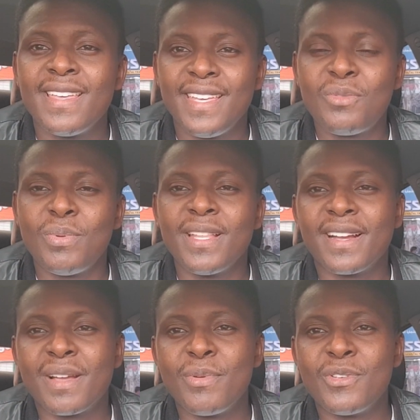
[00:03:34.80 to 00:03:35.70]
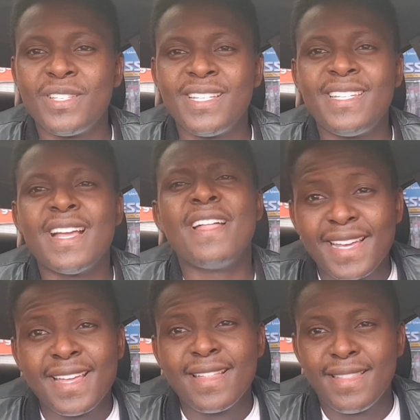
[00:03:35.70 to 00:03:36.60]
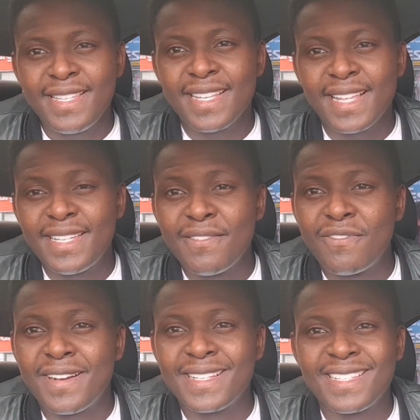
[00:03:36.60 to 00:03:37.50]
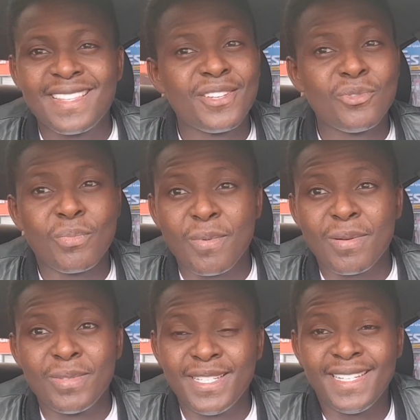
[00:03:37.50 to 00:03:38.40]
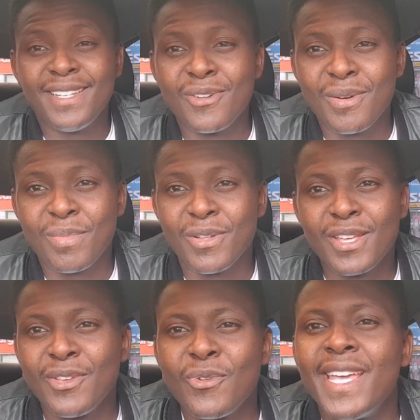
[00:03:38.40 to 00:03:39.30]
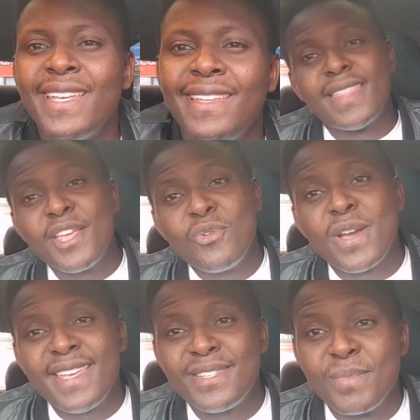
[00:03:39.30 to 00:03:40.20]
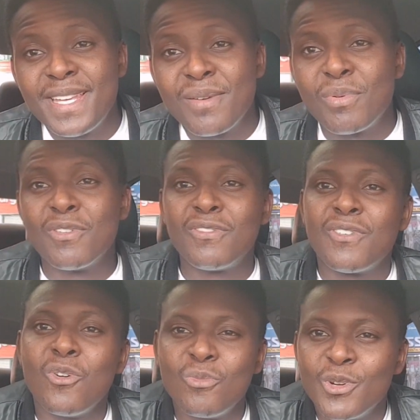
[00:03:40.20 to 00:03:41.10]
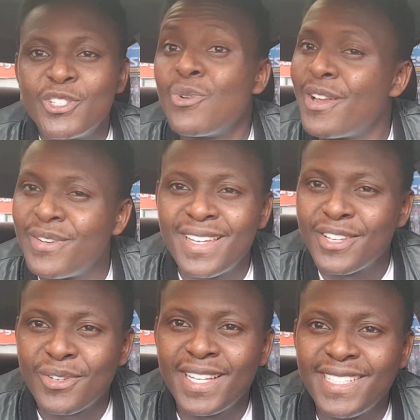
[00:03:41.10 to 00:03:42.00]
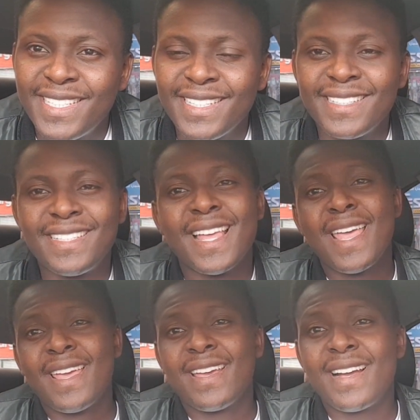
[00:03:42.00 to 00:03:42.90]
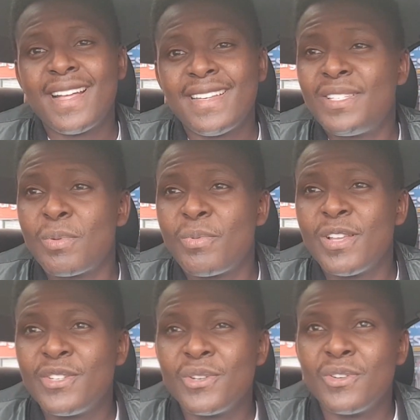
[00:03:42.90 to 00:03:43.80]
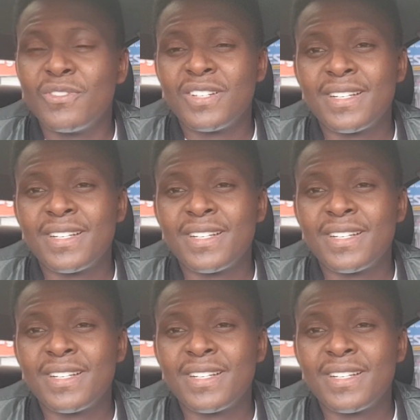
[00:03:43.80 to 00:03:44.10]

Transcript: it being the capital city. And these are the 10 facts that you probably didn't know about the UAE. The UAE is made up of almost 200 nationalities, and its population of